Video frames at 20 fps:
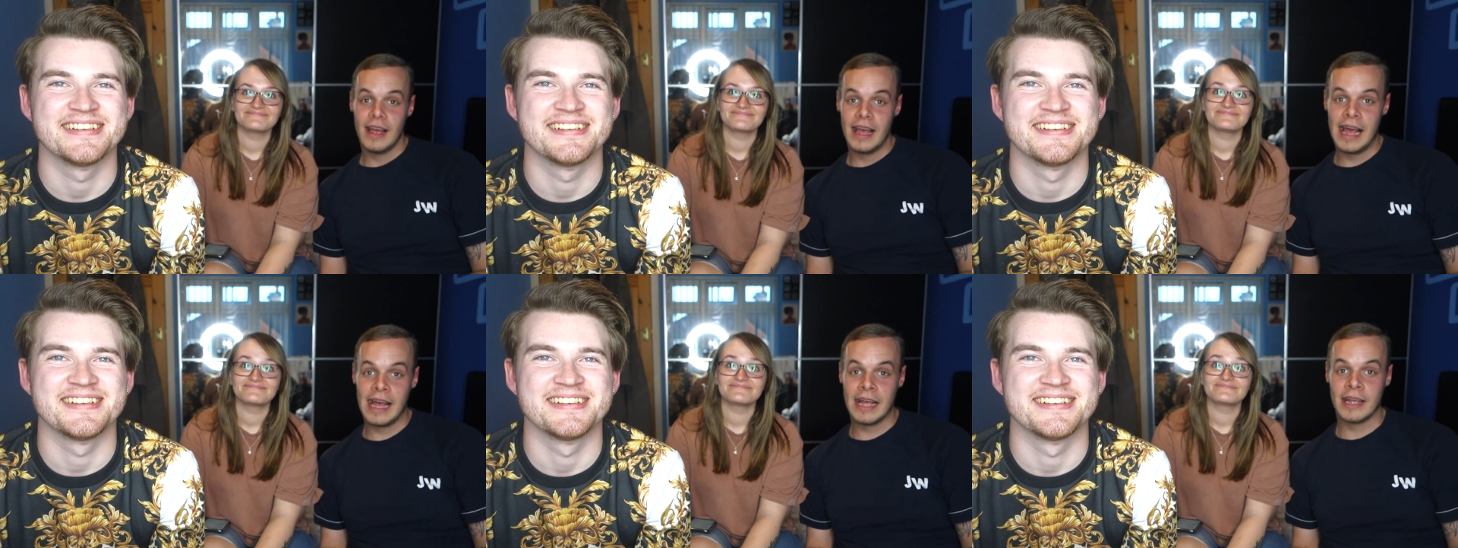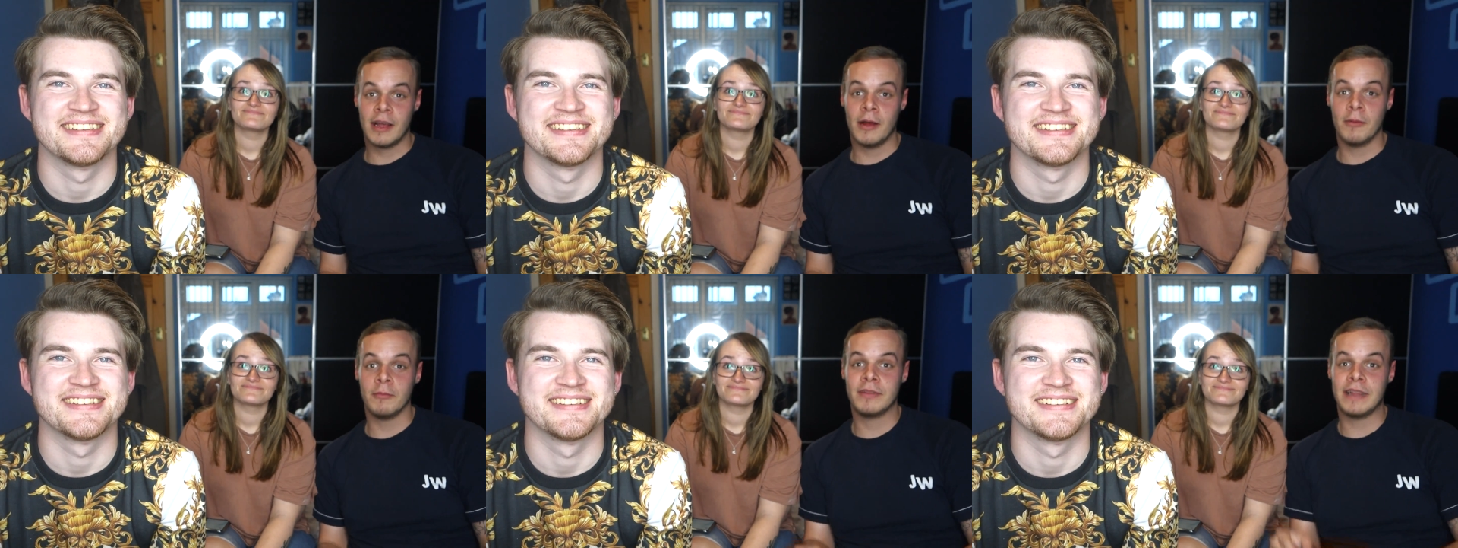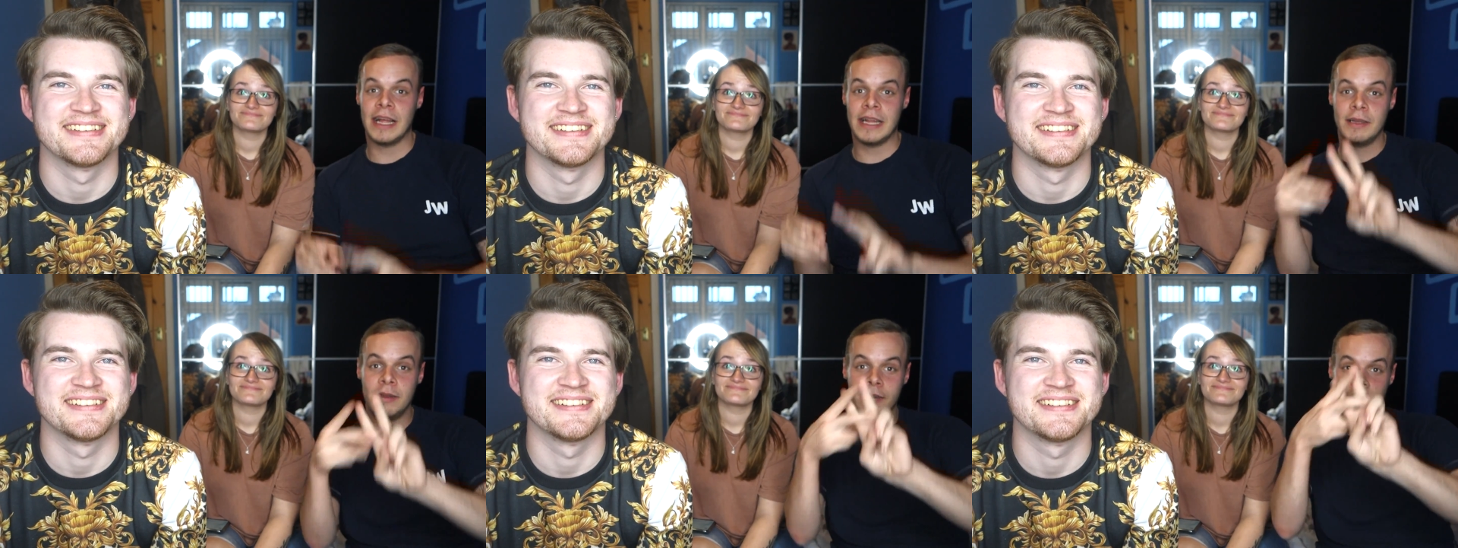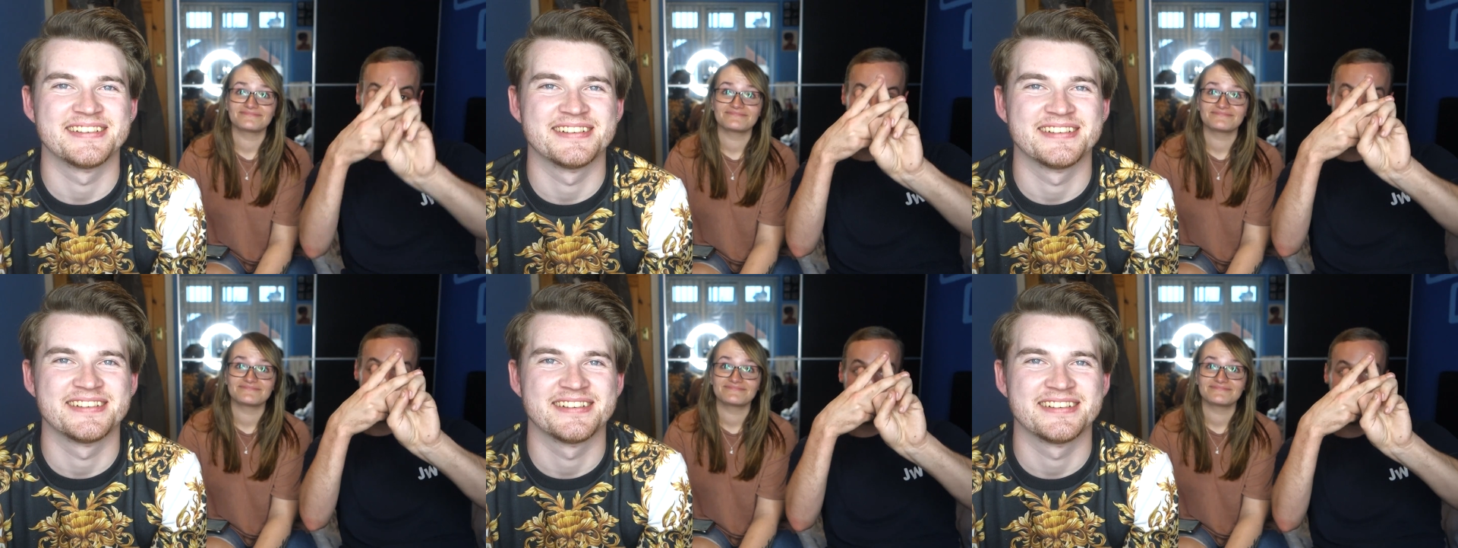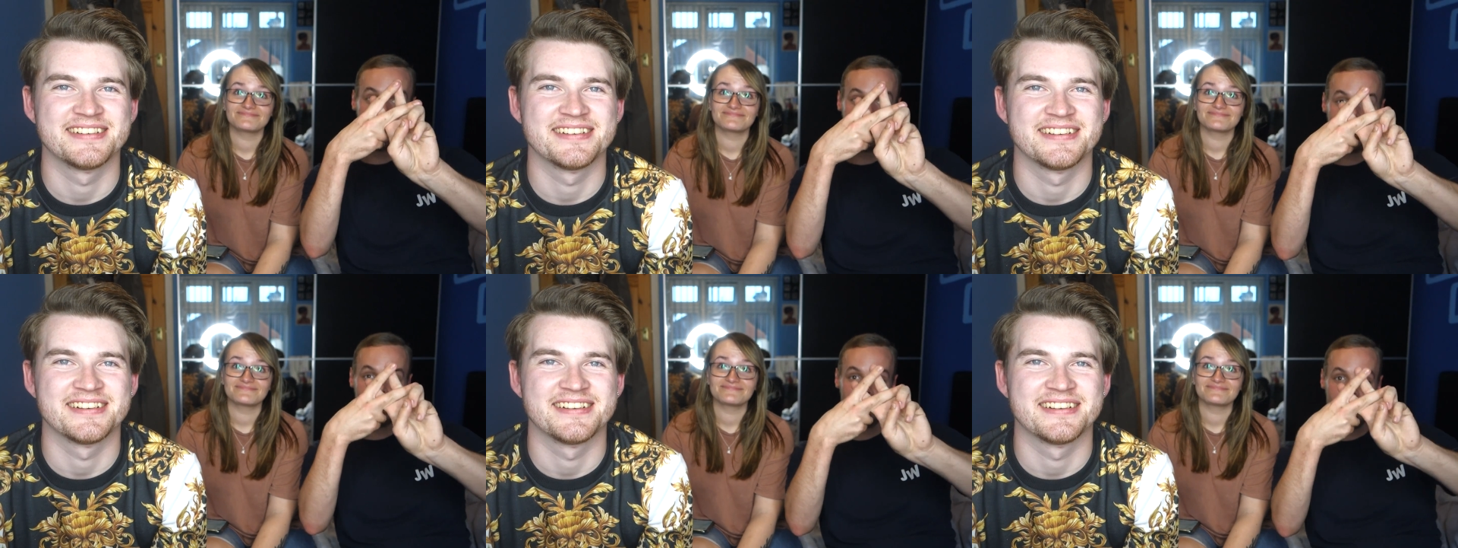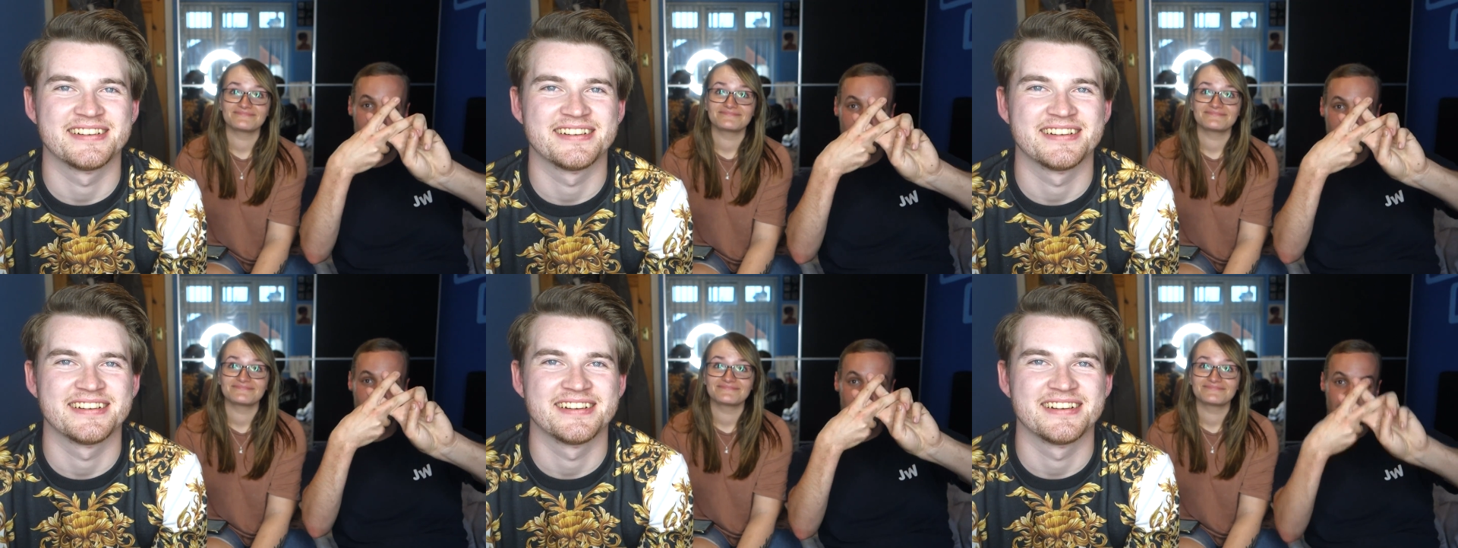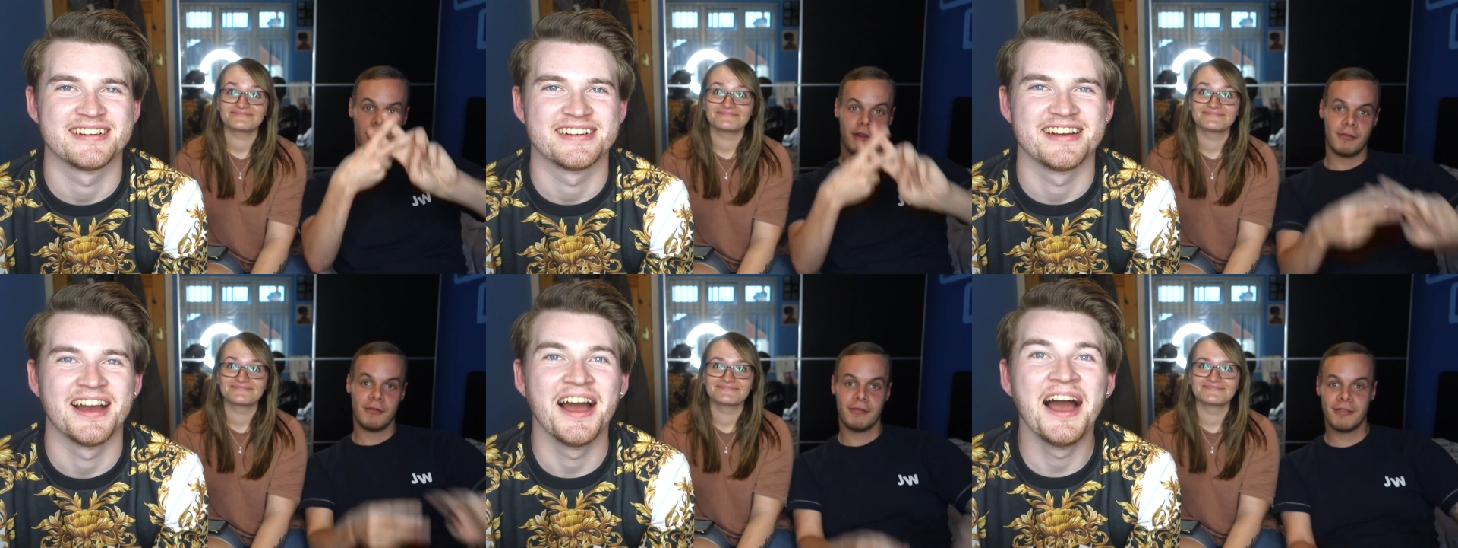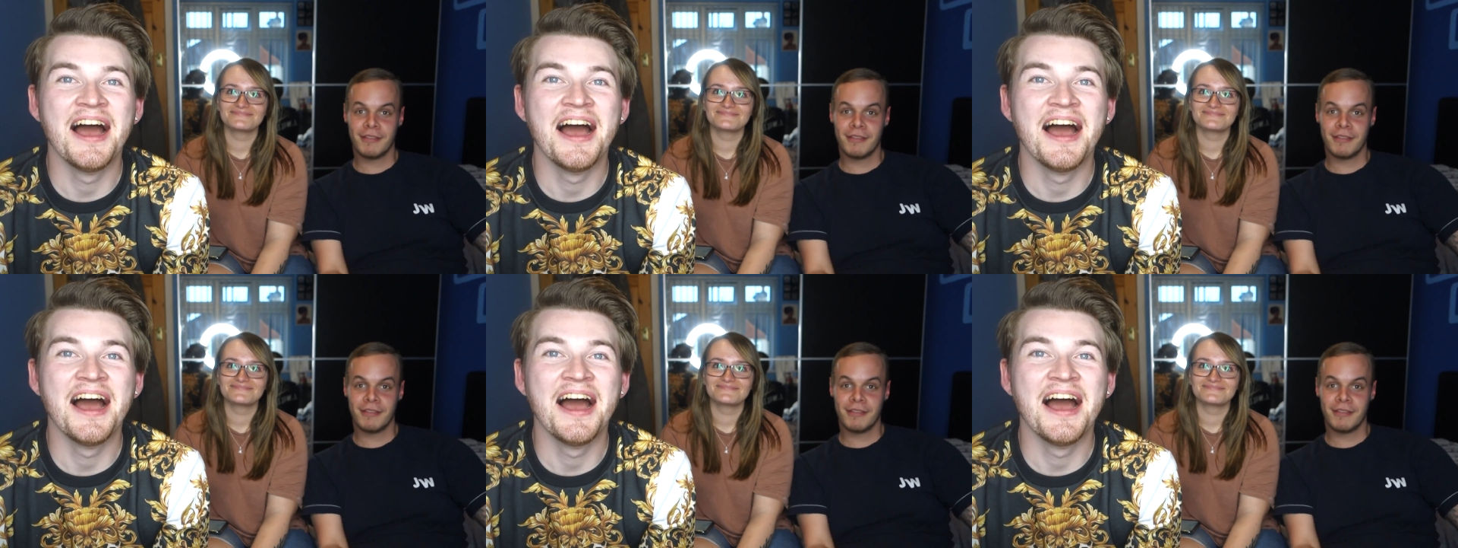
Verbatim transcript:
Speaker 1: At Cup da David hashtag.